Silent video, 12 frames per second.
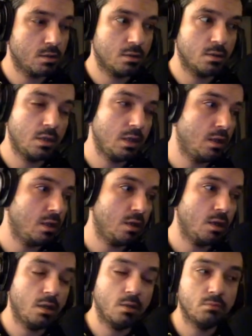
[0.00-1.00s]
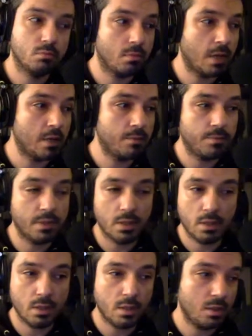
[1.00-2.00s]
He might
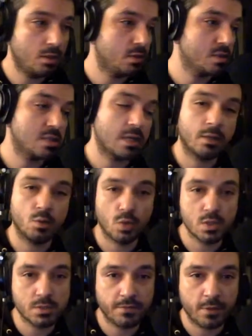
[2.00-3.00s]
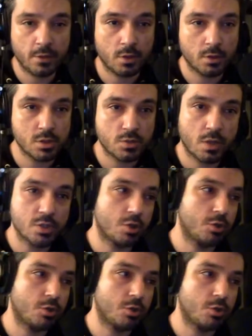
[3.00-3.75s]
be the second worst defender on this roster,